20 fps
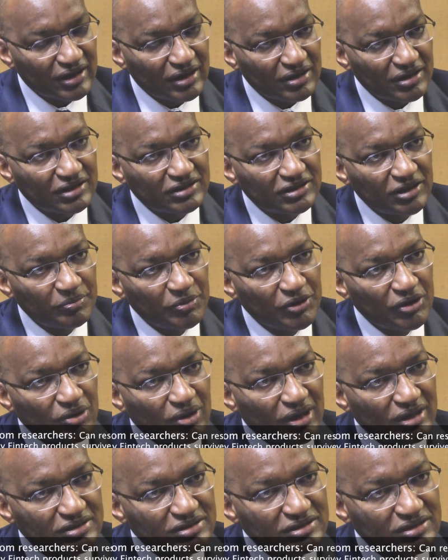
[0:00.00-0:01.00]
Now, the typical
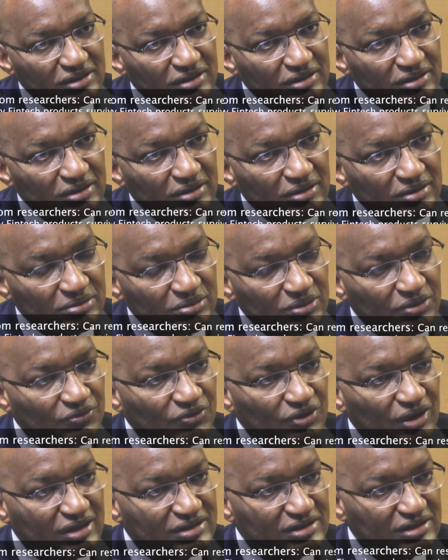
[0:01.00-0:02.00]
answer, if
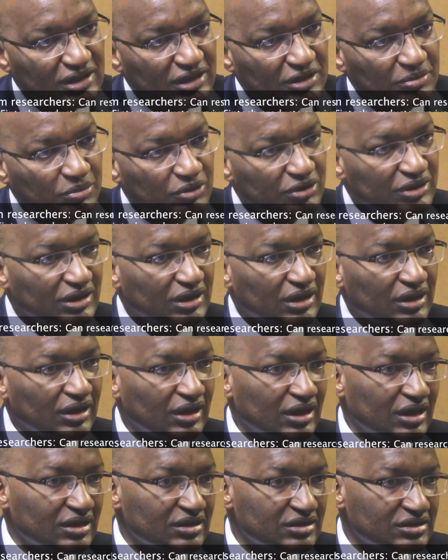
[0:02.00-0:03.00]
you ask anybody in
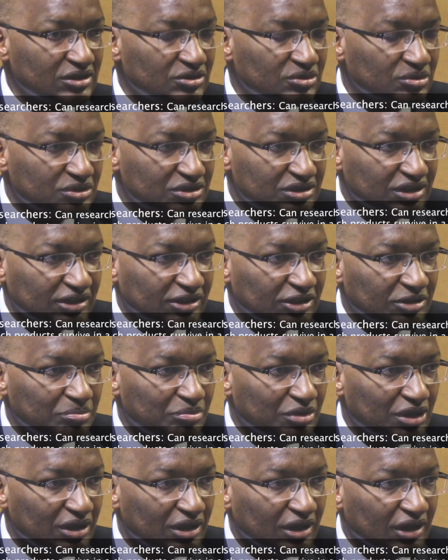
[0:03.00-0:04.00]
class, it would generally
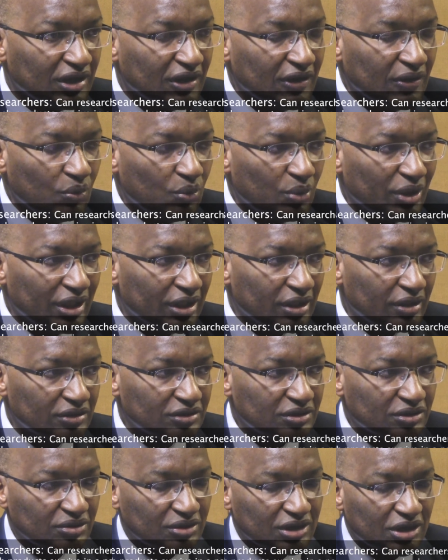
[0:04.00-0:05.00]
be, well,
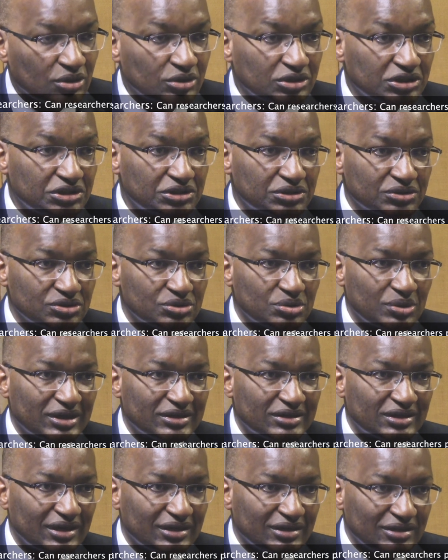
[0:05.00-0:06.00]
the conditions
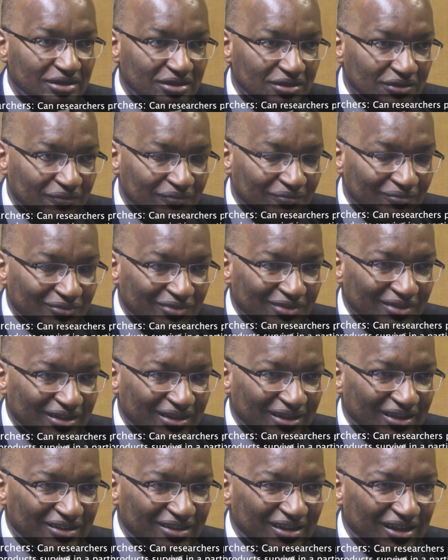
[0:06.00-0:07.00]
weren't right.
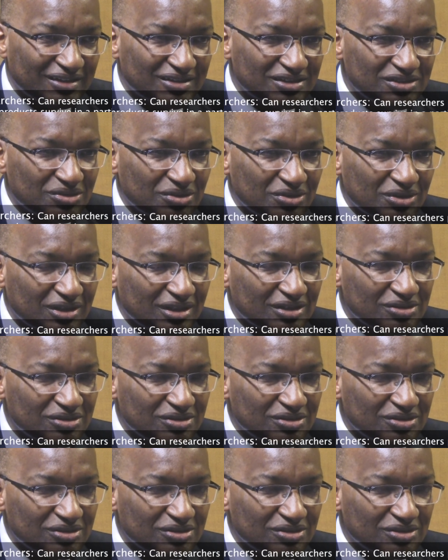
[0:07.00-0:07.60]
And that is okay.